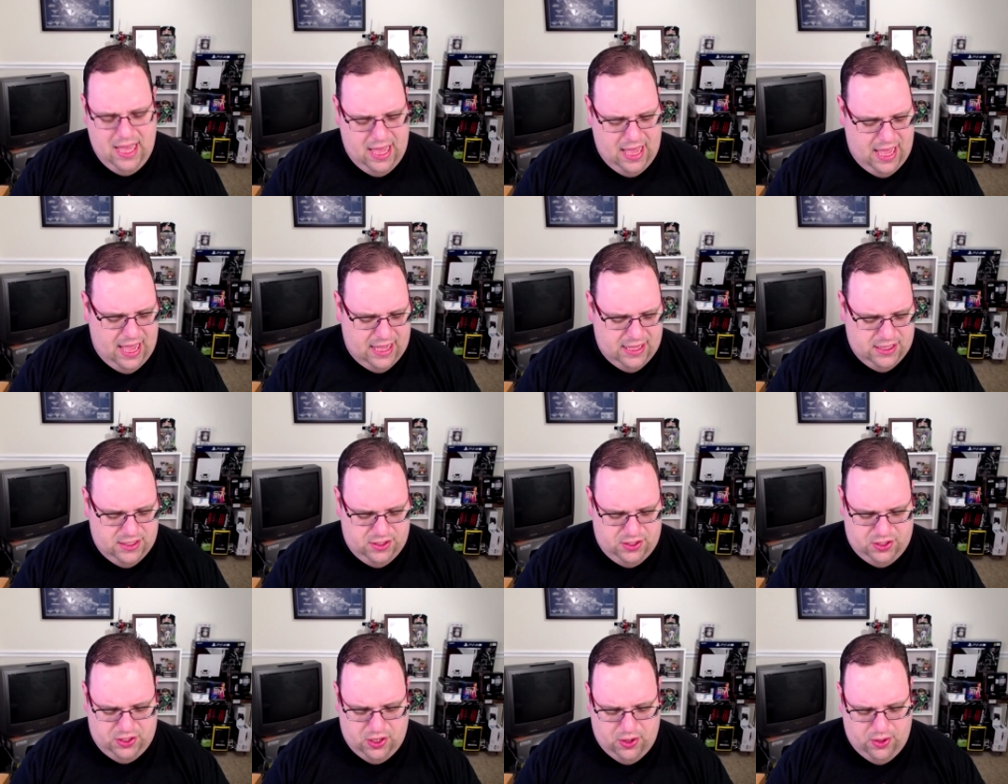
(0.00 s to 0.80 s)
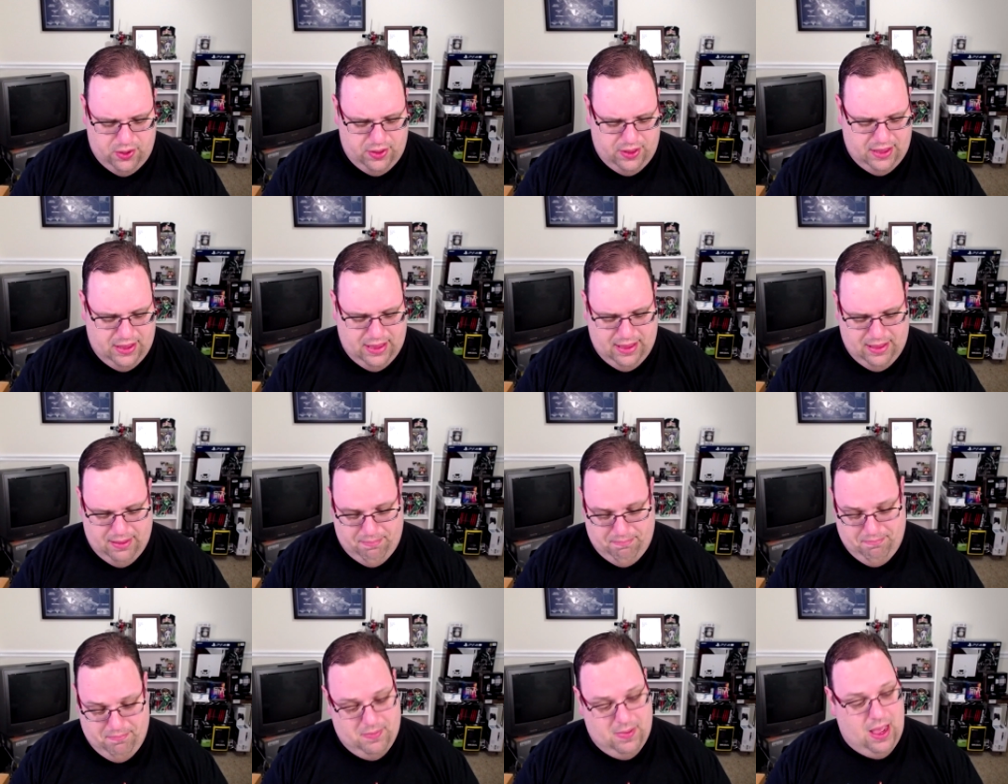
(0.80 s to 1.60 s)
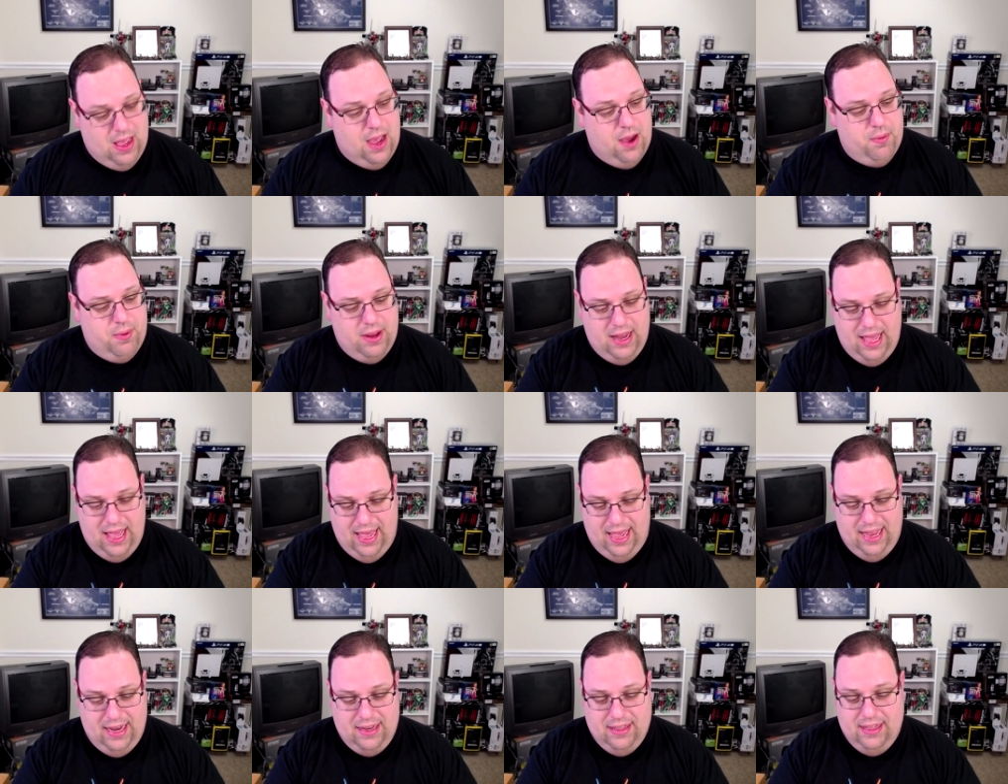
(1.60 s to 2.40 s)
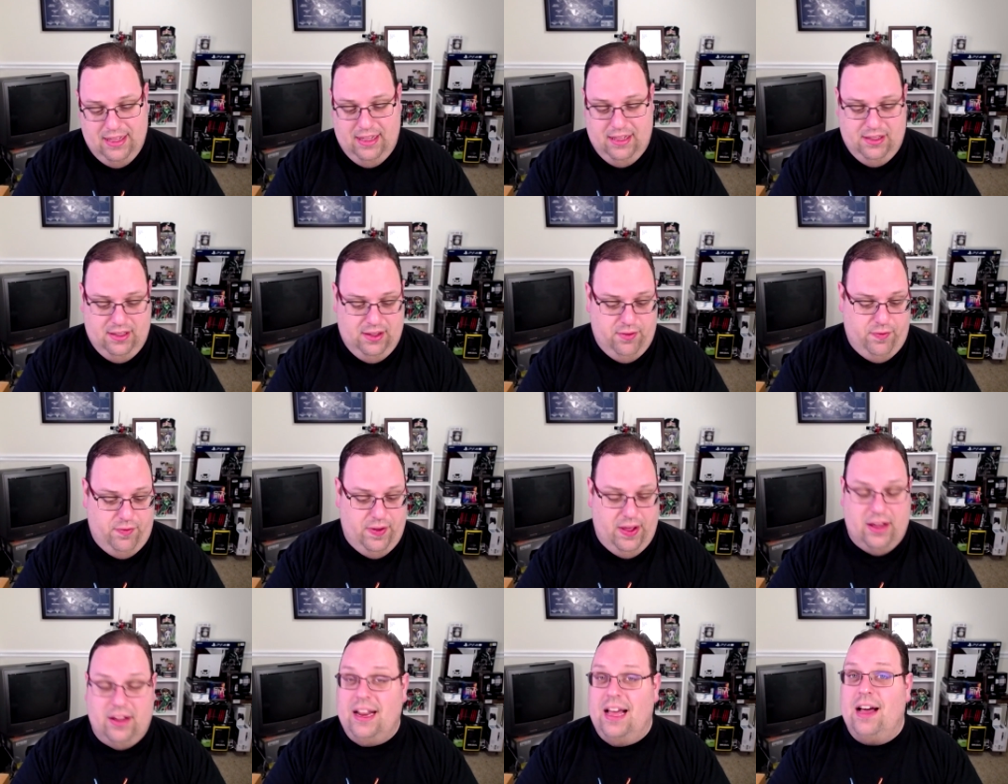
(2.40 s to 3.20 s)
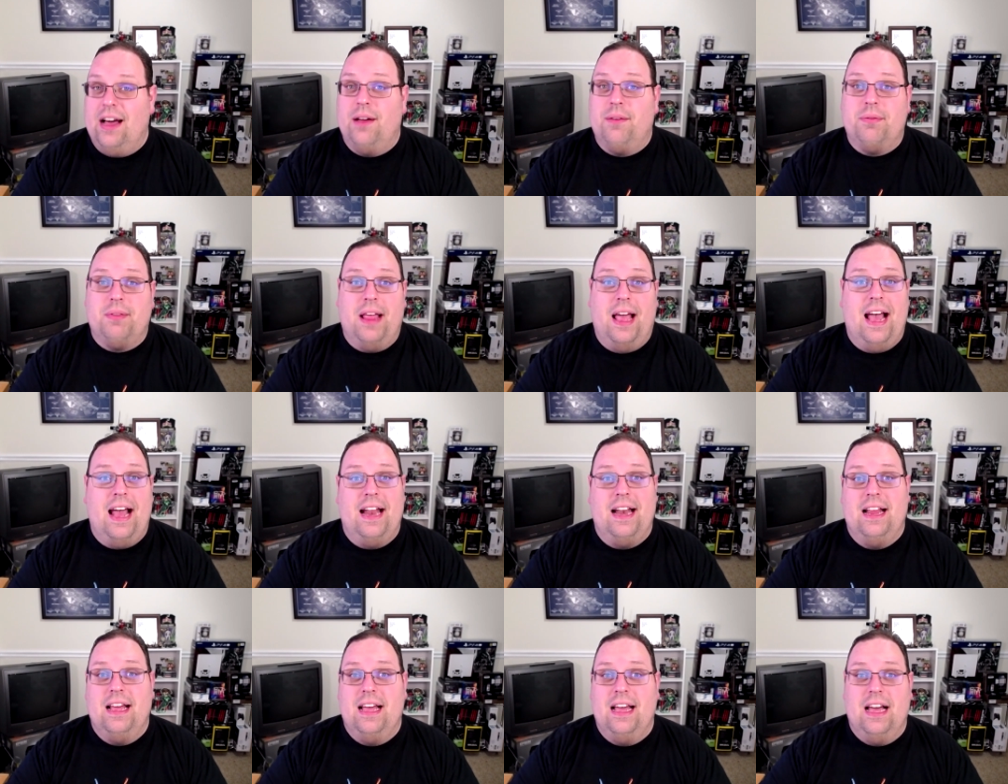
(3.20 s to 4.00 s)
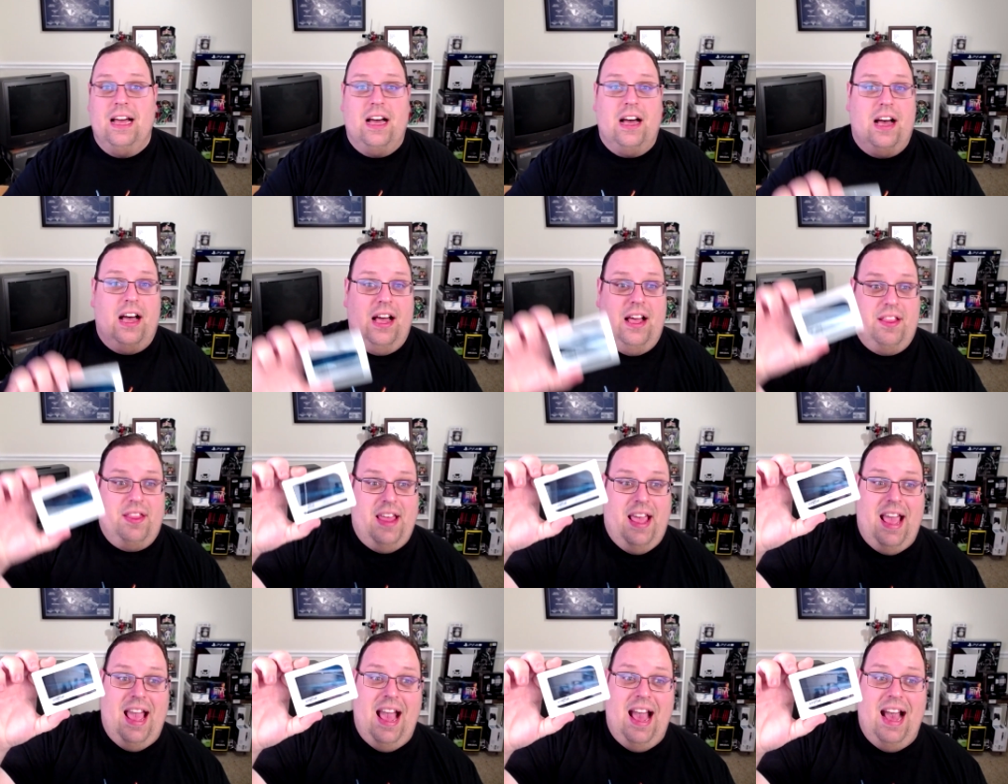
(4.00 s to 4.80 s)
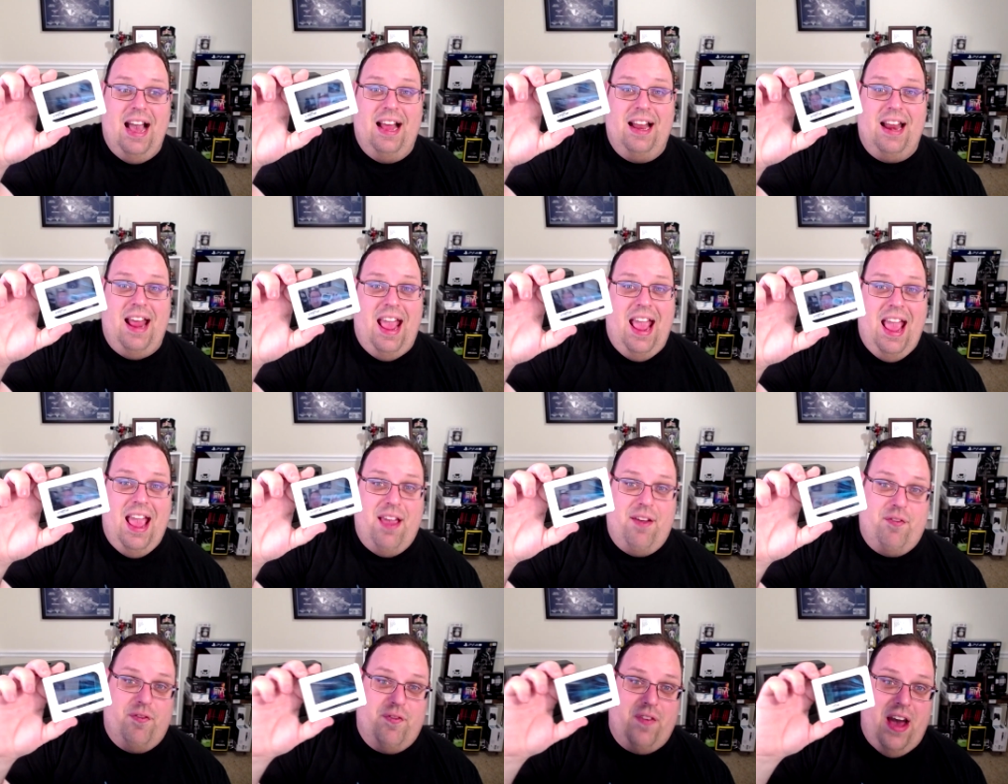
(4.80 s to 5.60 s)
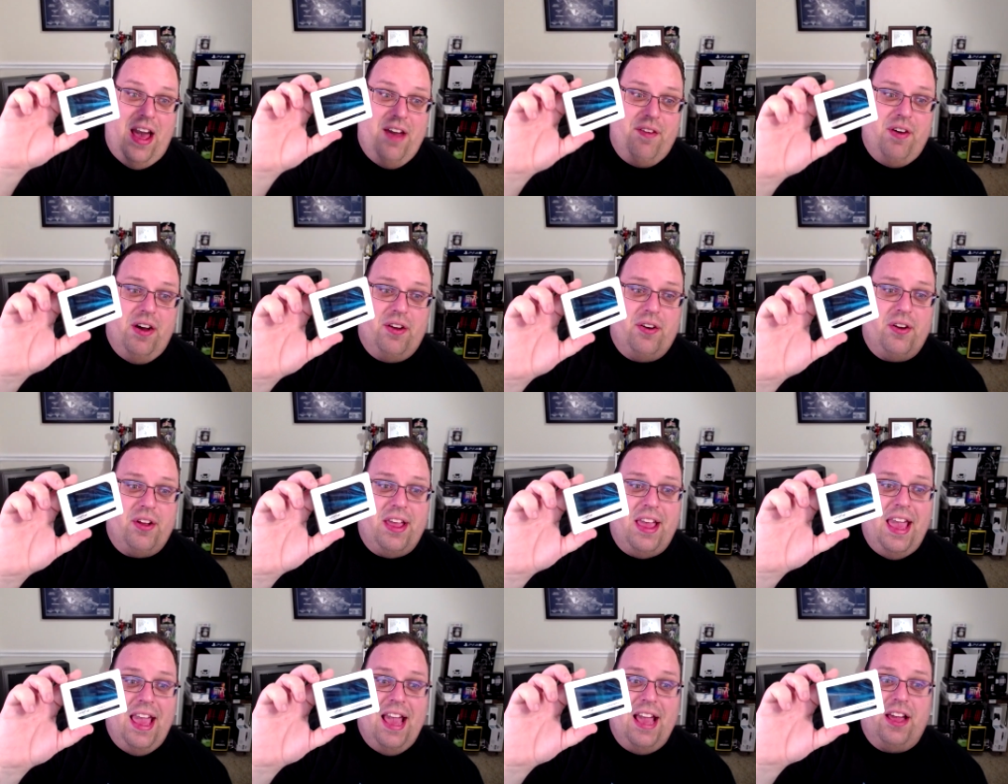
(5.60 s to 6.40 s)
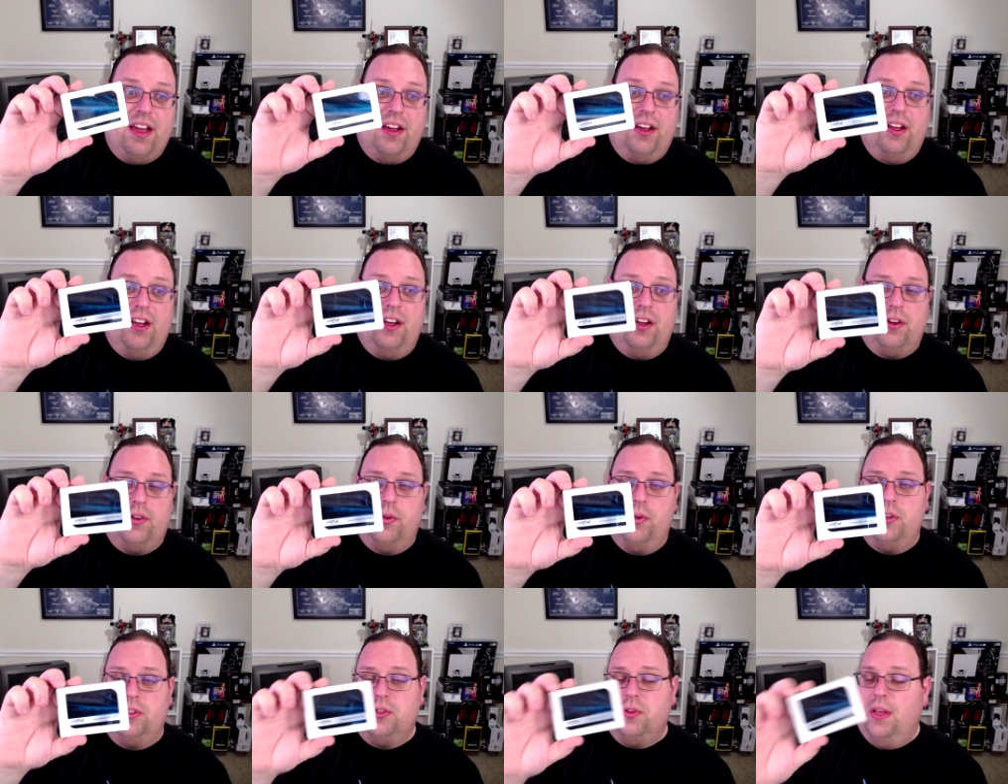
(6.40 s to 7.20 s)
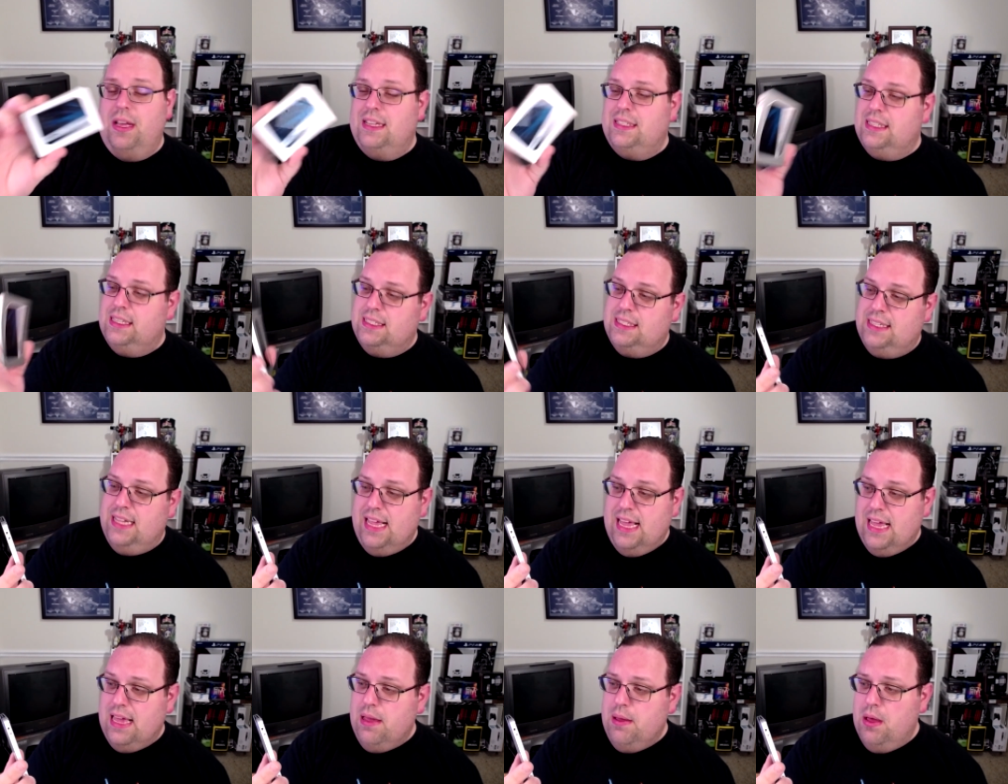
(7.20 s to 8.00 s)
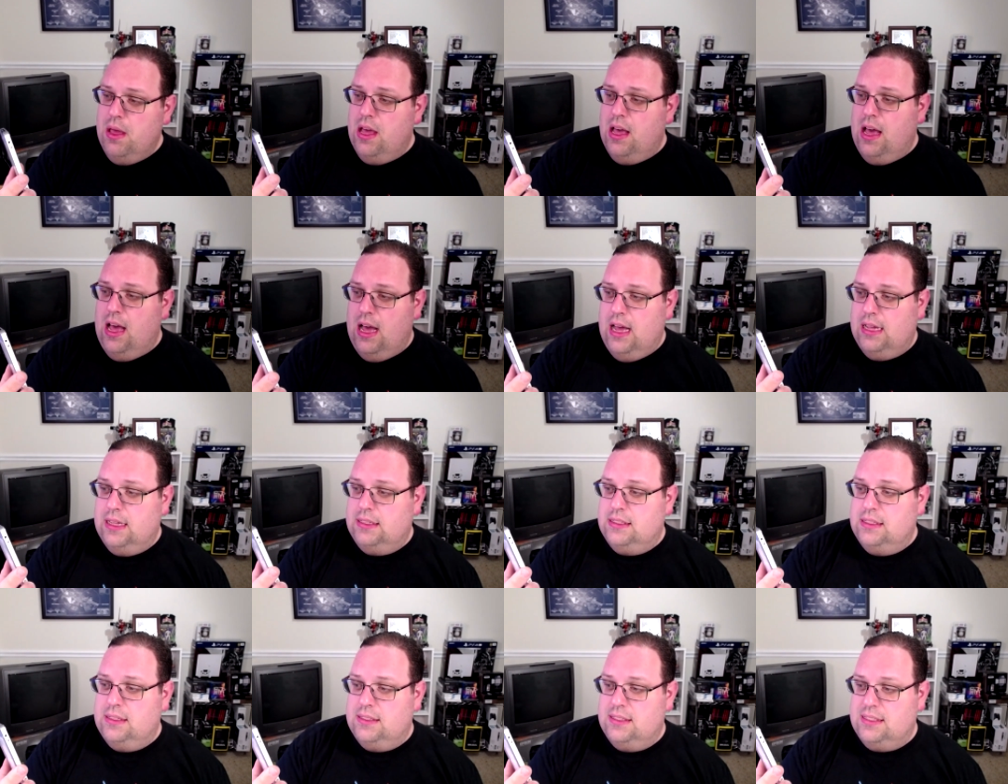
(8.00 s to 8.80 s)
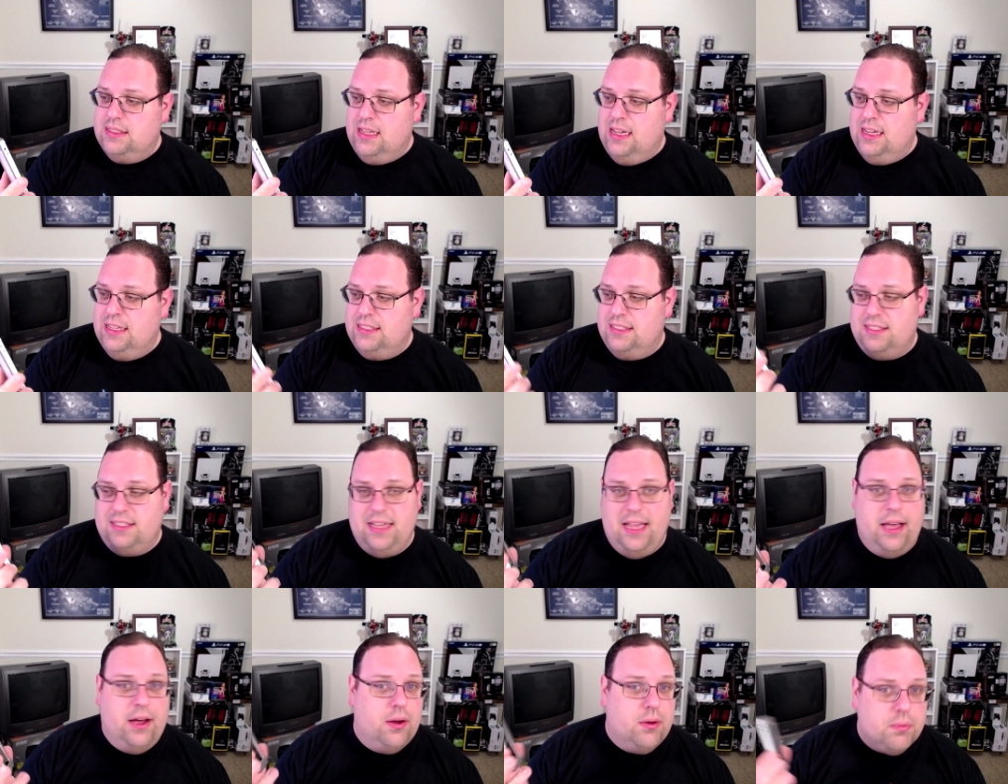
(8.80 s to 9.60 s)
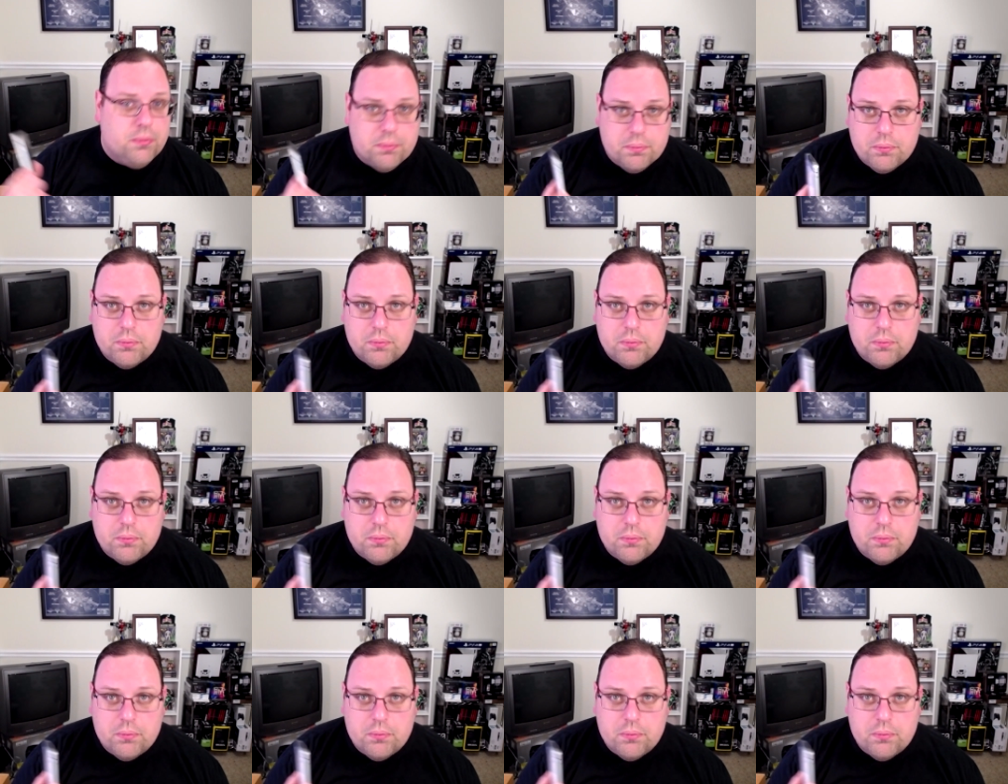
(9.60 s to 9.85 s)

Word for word: And so I went ahead. I found out that uh, they had a 500 gig uh, Crucial SSD on on sale